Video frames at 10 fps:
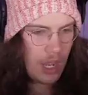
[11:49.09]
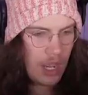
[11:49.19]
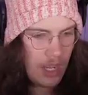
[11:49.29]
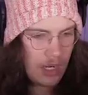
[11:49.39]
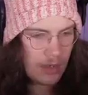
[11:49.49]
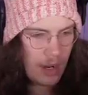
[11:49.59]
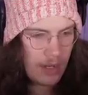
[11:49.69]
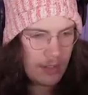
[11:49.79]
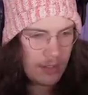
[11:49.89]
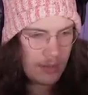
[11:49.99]
All
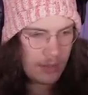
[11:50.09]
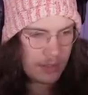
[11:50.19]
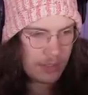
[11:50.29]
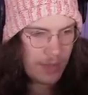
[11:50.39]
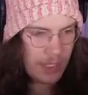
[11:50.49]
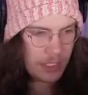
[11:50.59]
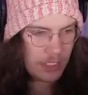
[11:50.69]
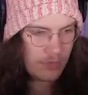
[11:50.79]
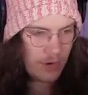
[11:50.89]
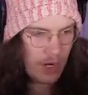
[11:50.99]
right. I can smash
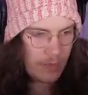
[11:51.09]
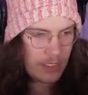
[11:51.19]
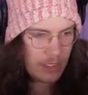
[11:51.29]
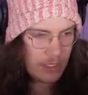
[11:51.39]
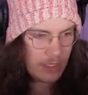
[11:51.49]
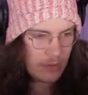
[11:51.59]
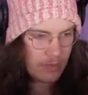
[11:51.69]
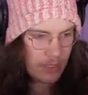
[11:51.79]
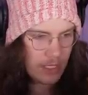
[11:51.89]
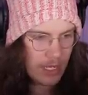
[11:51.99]
this environment.
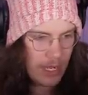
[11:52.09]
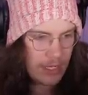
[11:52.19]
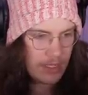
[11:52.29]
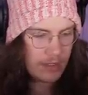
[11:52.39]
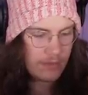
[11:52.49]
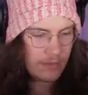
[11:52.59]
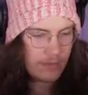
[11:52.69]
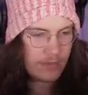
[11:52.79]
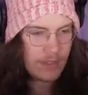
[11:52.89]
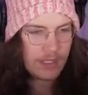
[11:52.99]
We can...
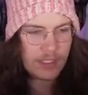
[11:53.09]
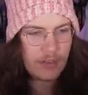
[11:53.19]
There's